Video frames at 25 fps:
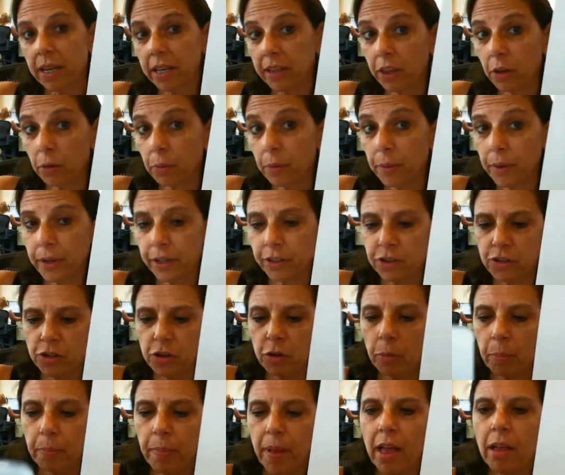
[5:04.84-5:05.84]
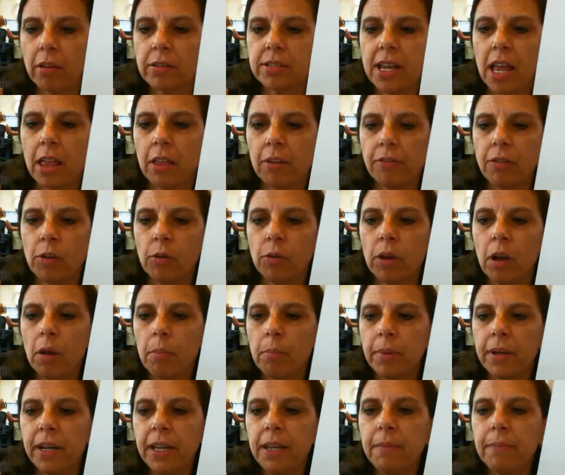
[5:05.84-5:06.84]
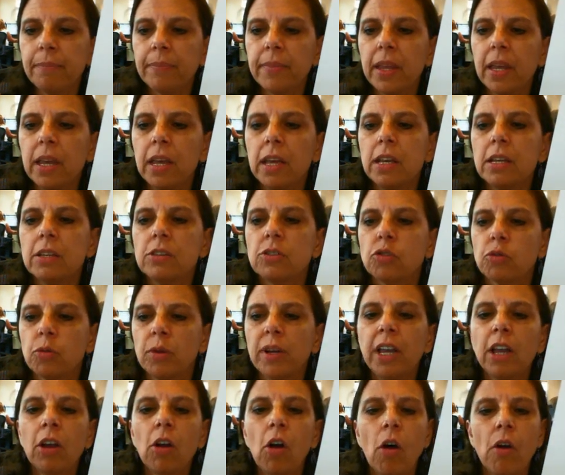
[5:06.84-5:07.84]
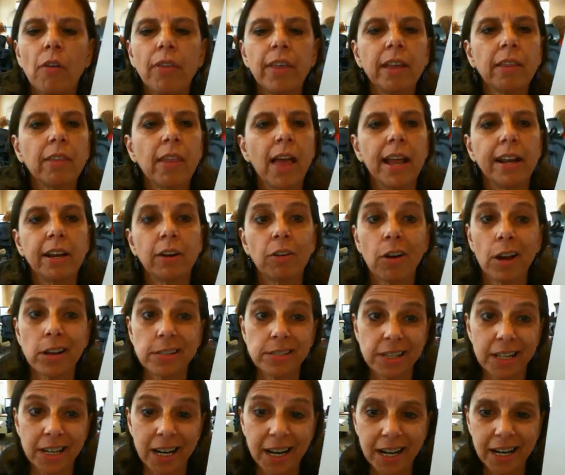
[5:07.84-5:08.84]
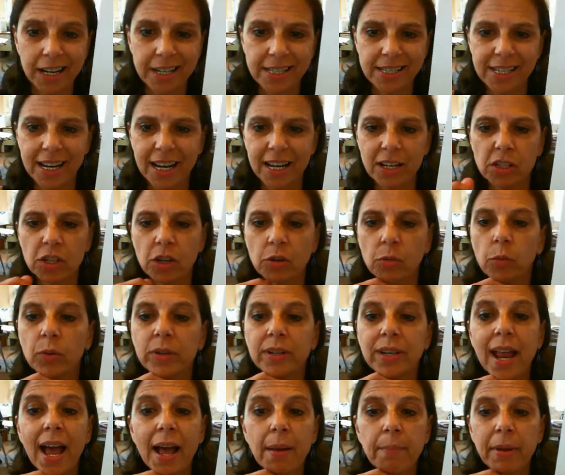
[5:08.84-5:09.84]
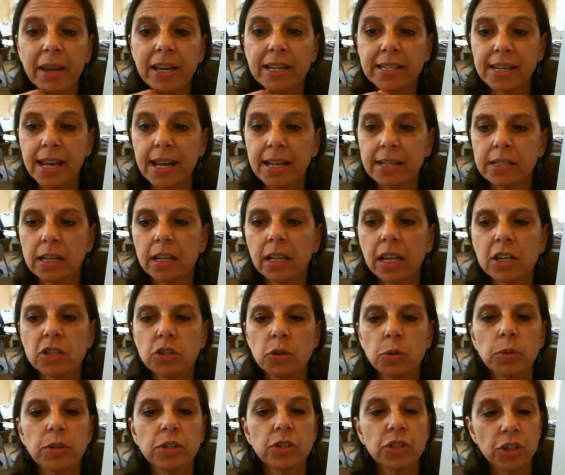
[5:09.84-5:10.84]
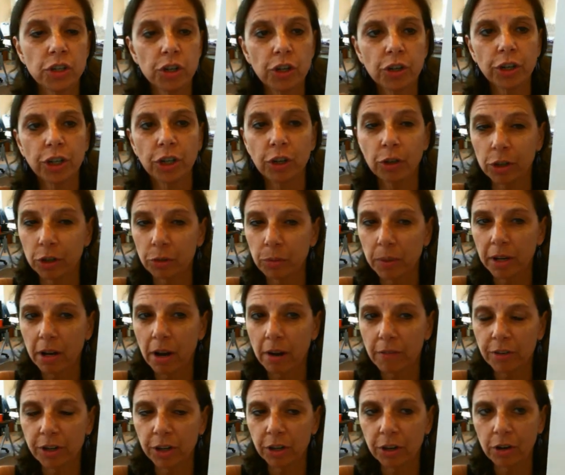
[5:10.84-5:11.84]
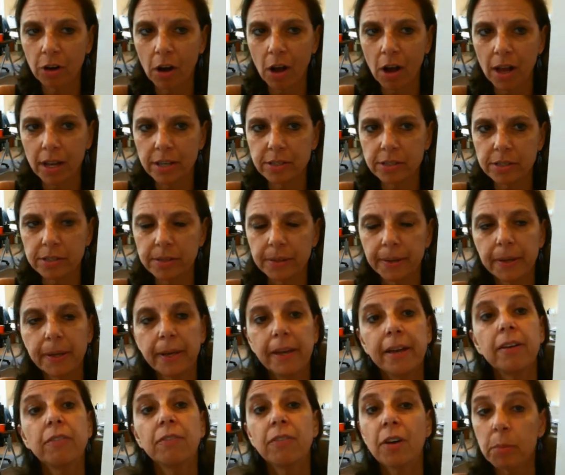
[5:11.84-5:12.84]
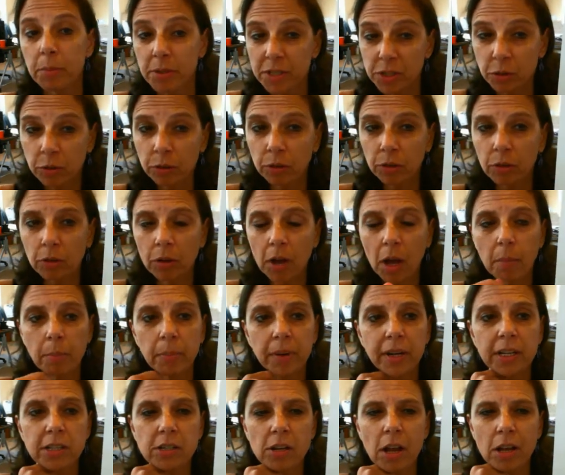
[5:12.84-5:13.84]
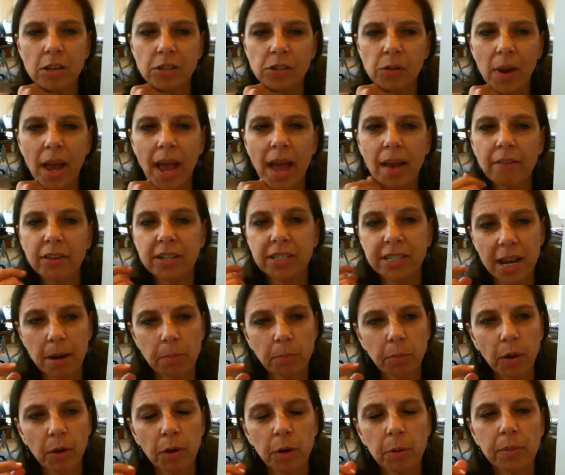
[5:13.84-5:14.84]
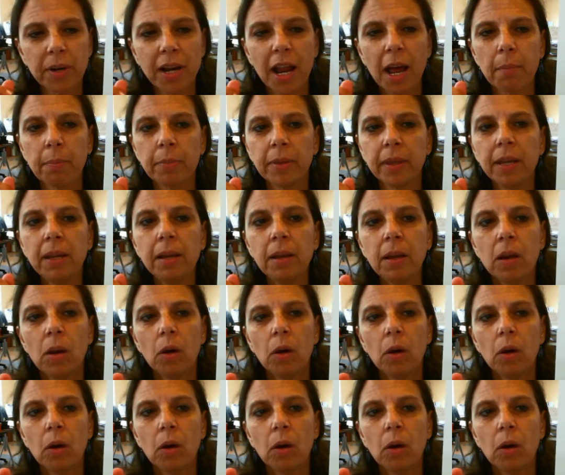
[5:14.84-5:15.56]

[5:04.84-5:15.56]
like the original Bell Telephone Company. Stringing all that line across the United States would not make sense unless you were sure you could recover your costs. Pharmaceutical companies also have a temporary monopoly